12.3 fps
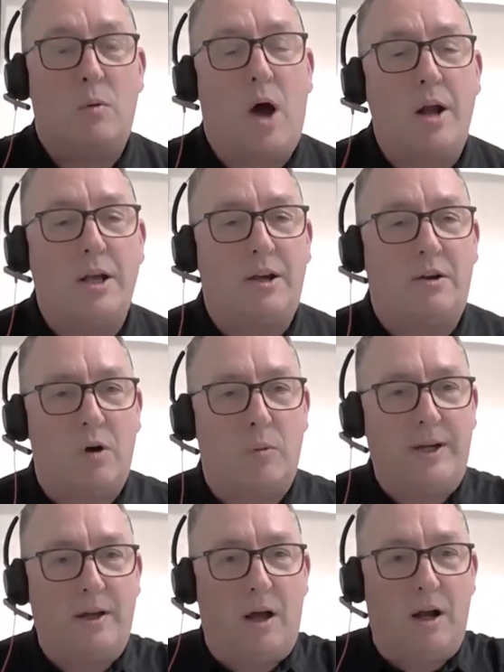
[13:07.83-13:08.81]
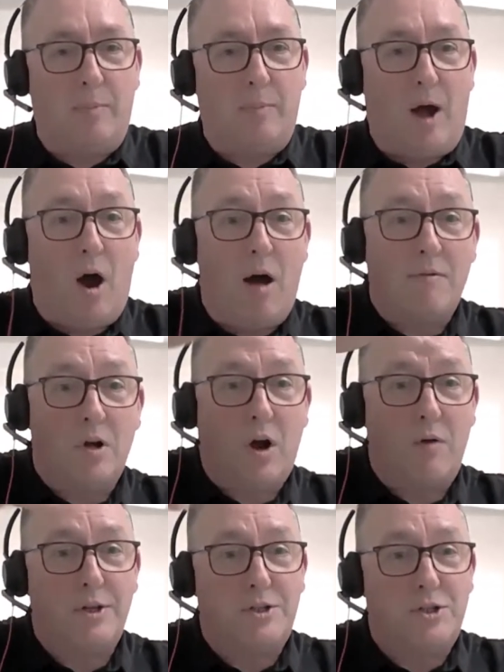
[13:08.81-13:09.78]
Huddly crew, we can go a little bit higher and
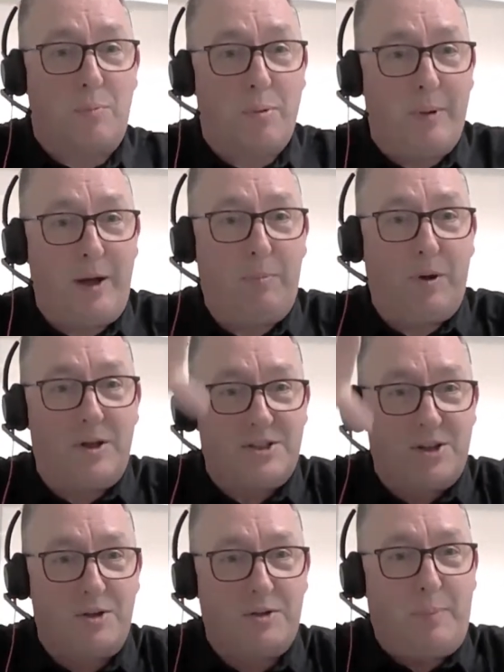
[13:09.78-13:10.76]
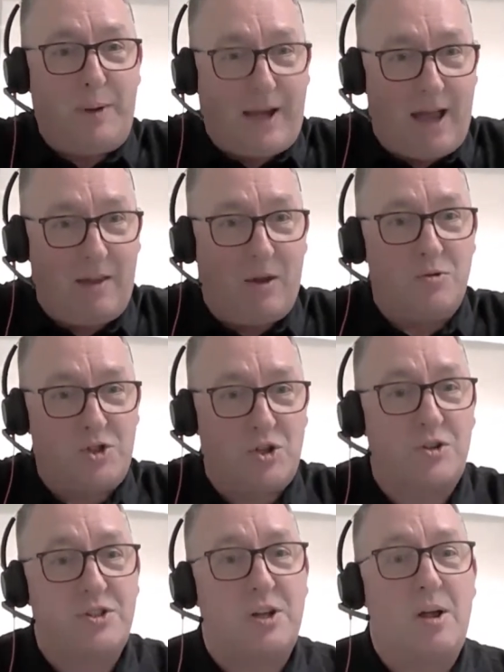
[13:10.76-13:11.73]
look over the top of people and start to pick out those
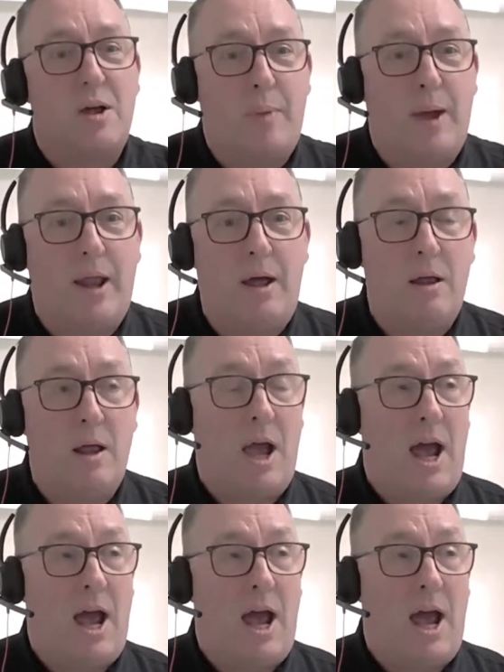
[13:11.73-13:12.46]
shots better.